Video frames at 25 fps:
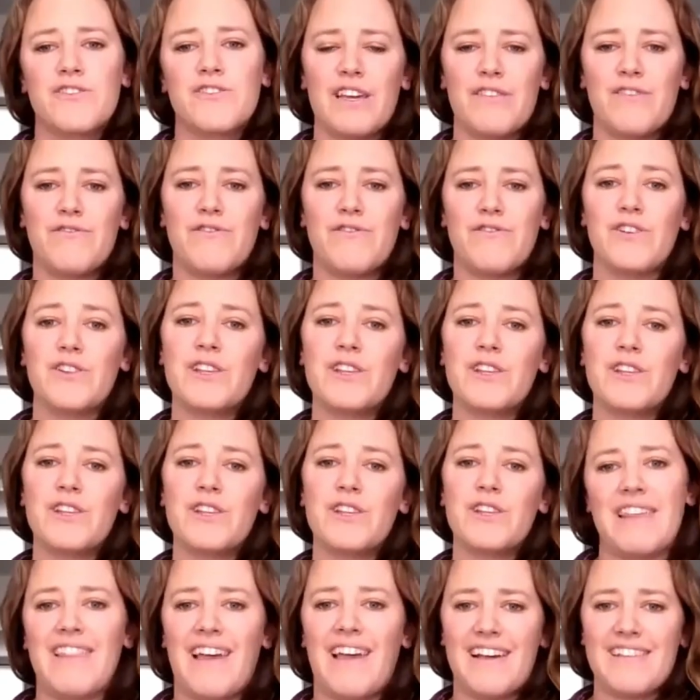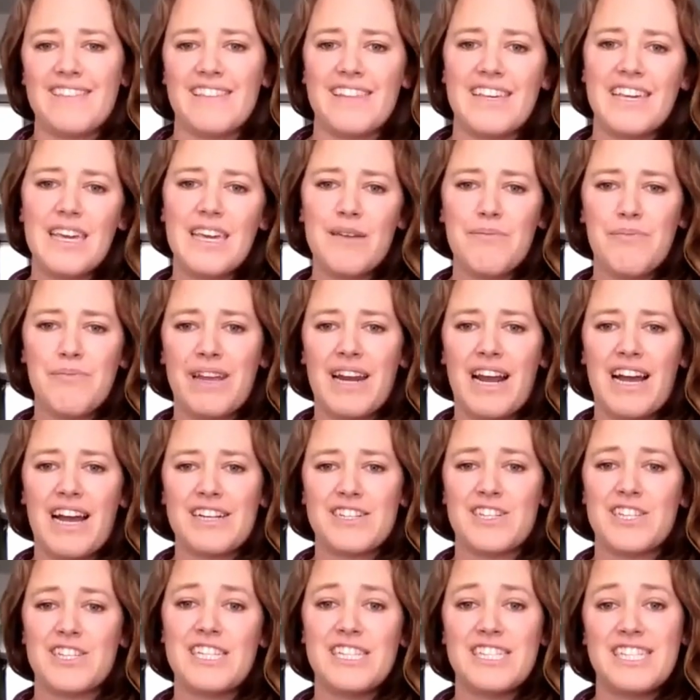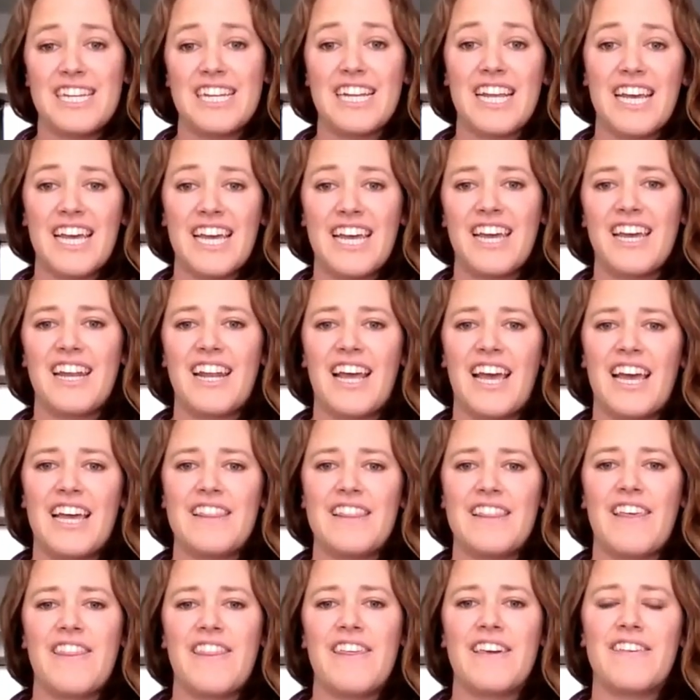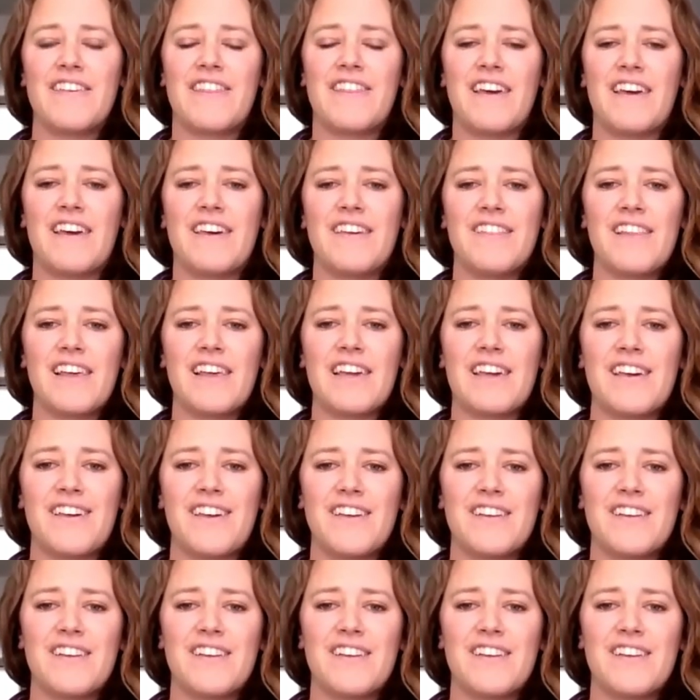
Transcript: like fully made that leap and actually did it. And I think that like,